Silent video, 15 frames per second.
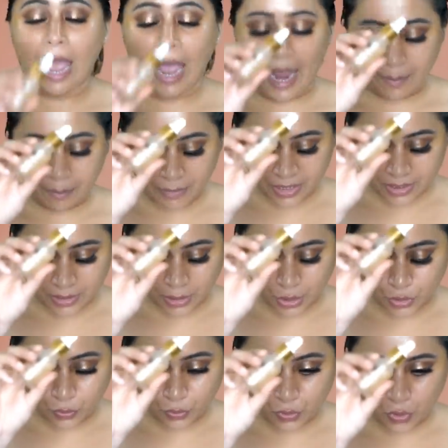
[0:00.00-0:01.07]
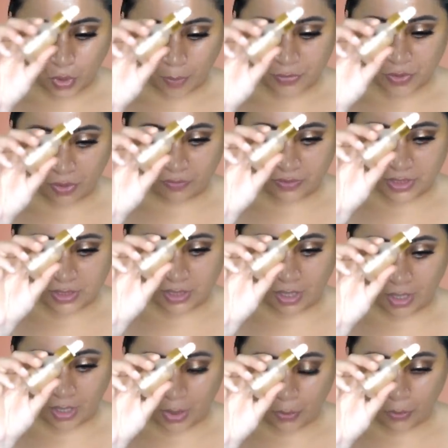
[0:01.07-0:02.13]
I'm mixing two drops of this
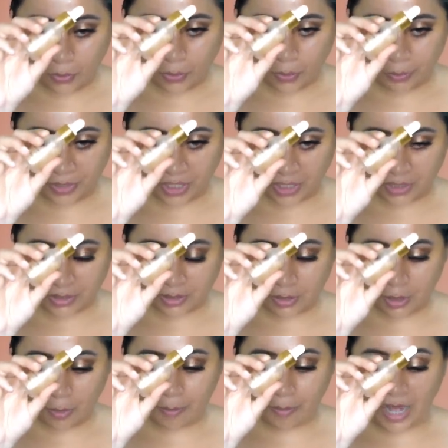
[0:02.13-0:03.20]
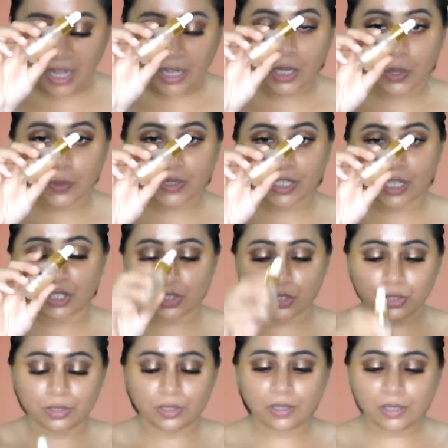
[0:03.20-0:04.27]
Hello Illuminator by Glow
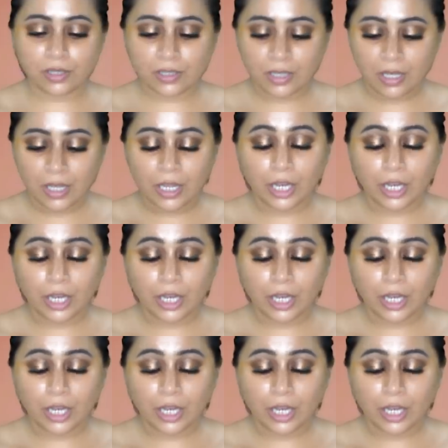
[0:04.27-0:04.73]
Essentials